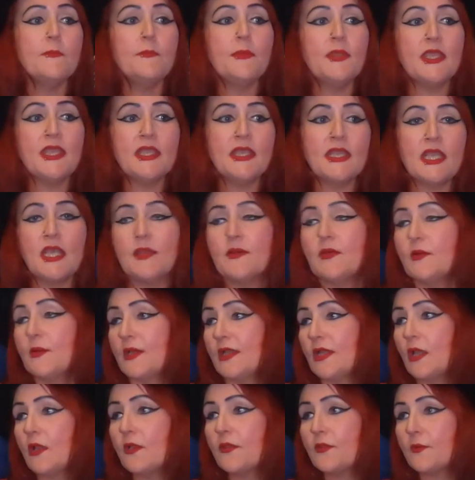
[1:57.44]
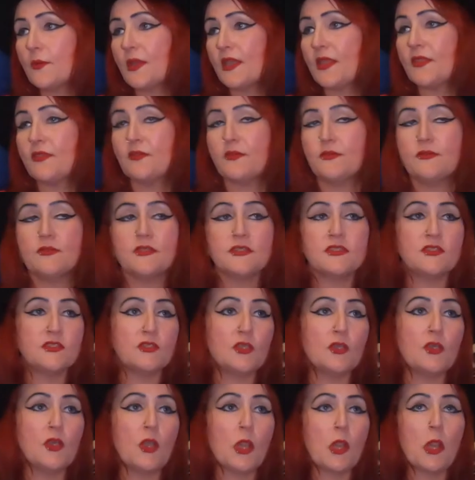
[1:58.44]
B&M, I went all the way through the
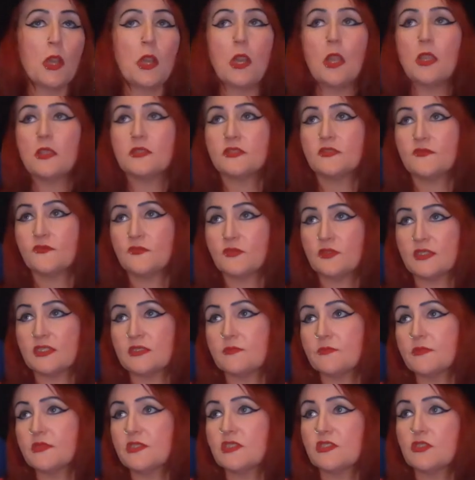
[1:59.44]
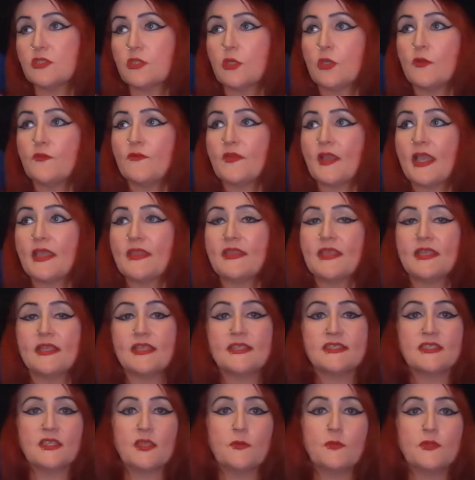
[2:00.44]
store, lots of Christmas stuff. And then
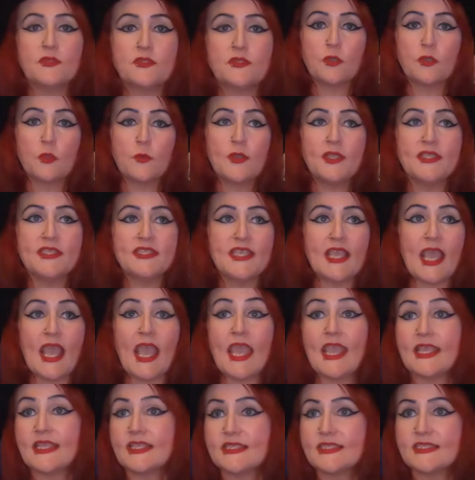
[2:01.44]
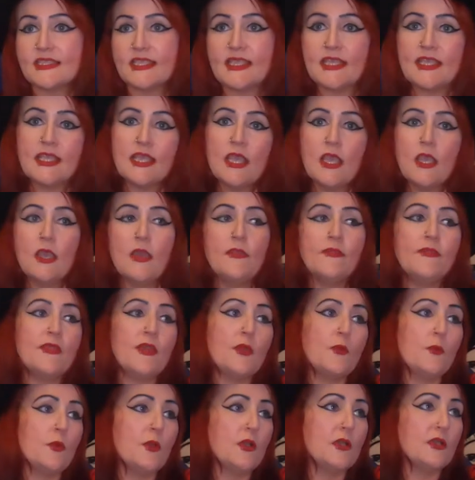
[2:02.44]
as I going to exit,
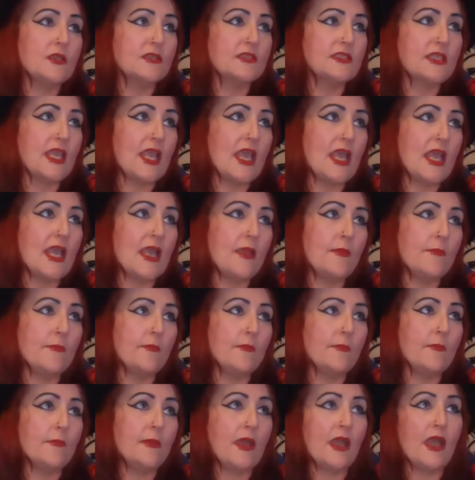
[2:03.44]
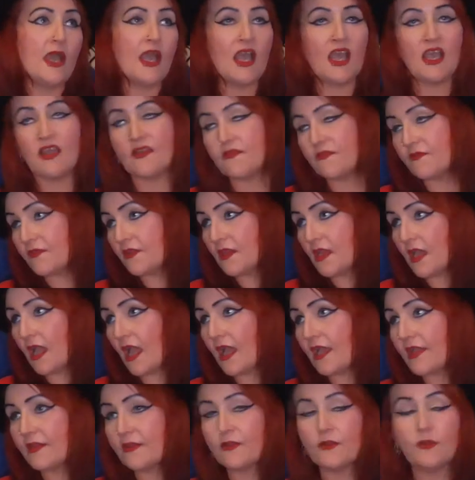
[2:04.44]
there was half an
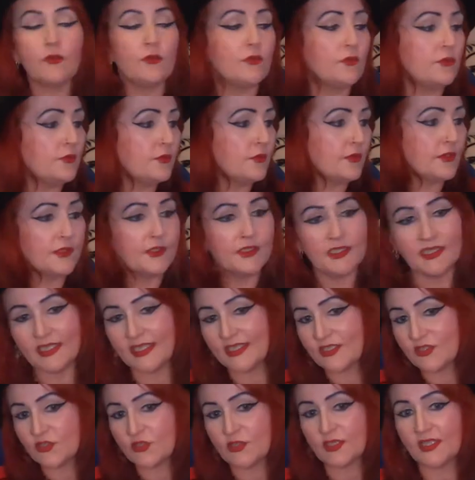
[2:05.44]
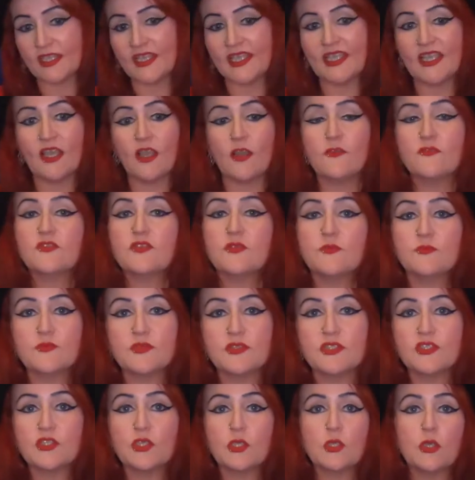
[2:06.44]
aisle, literally, of some
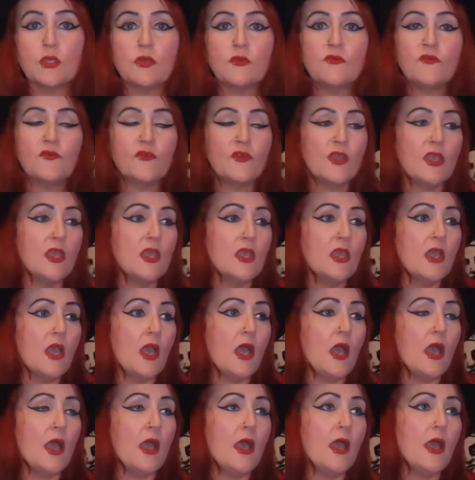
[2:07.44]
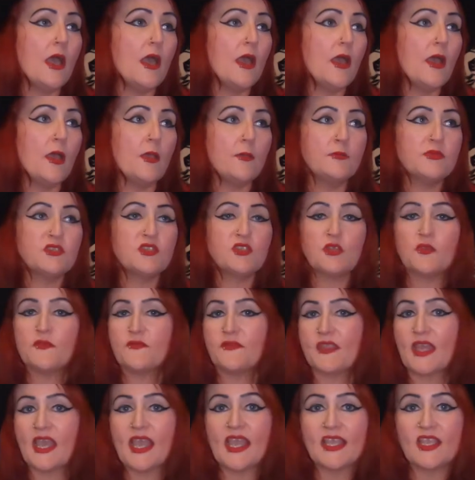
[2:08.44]
stuff.
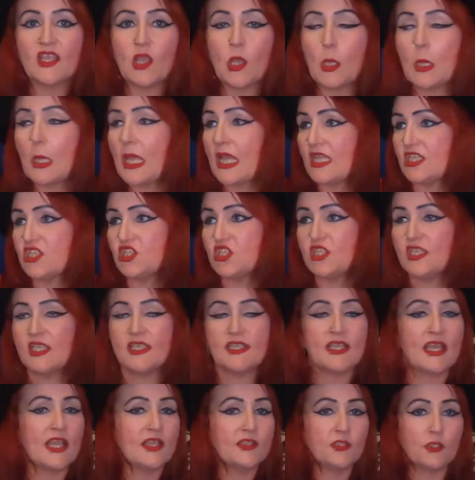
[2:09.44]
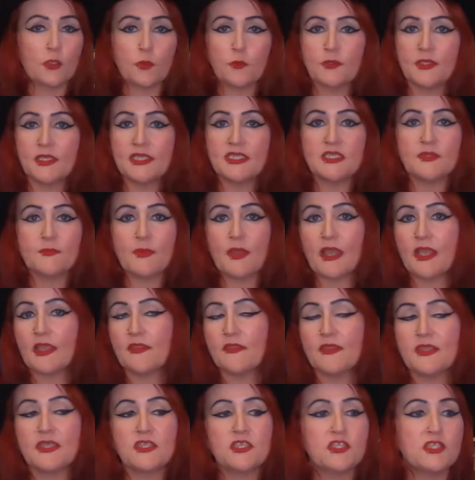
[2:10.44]
Stuff that I got last year that I don't need to
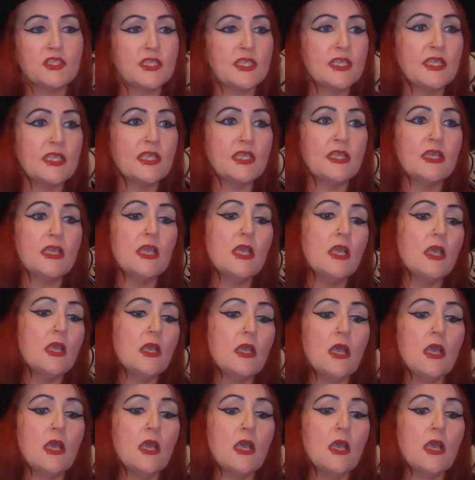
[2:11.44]
buy this year.